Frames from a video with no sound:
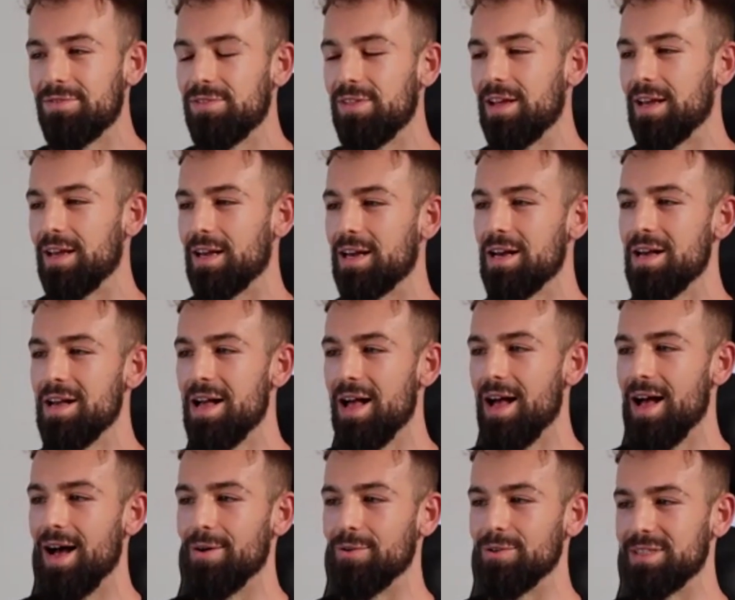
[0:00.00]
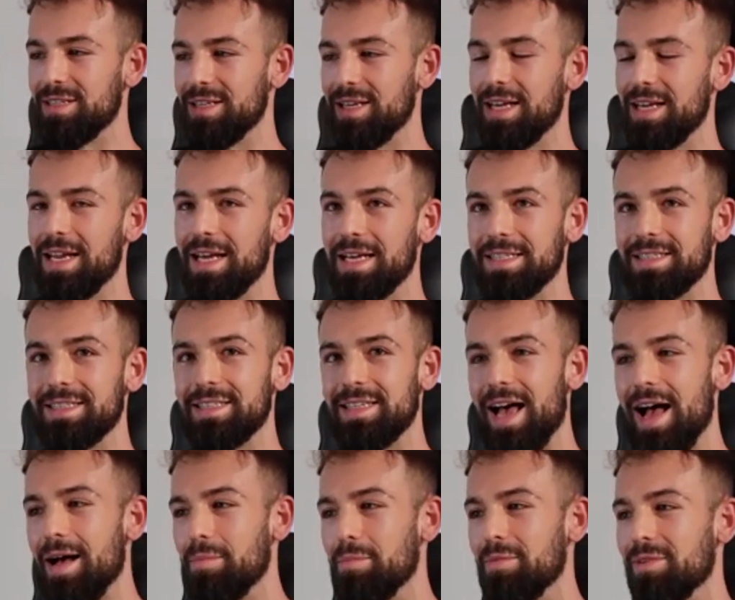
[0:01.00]
Like I was eating
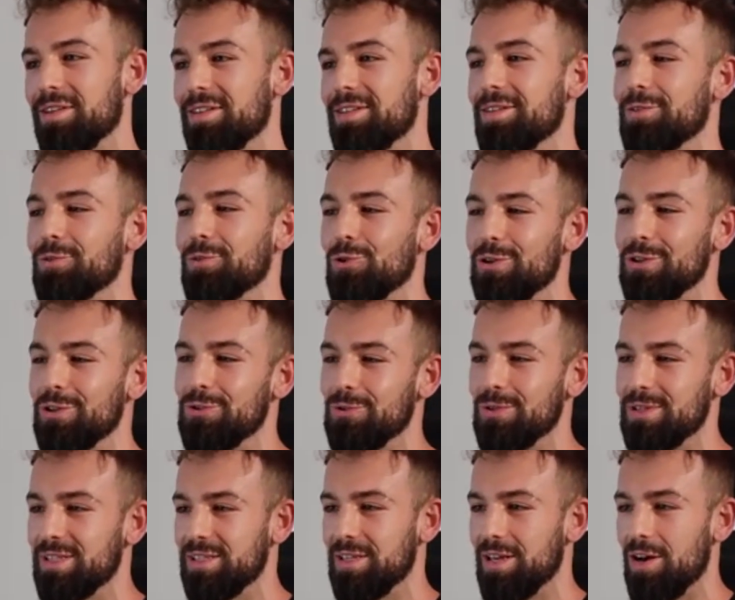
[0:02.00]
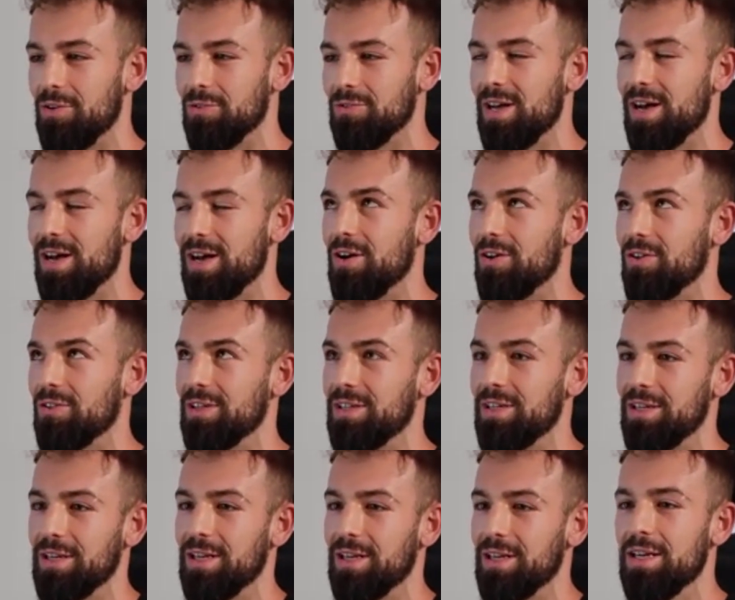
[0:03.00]
salmon and going to a sauna
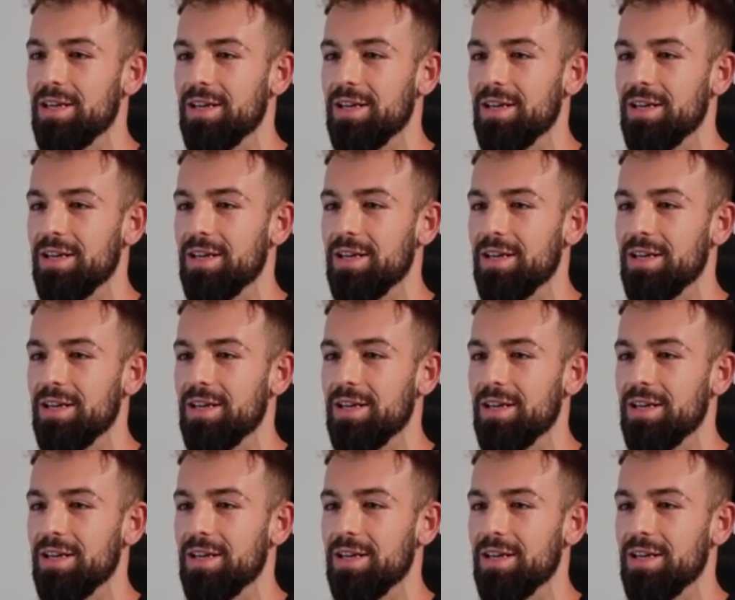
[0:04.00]
on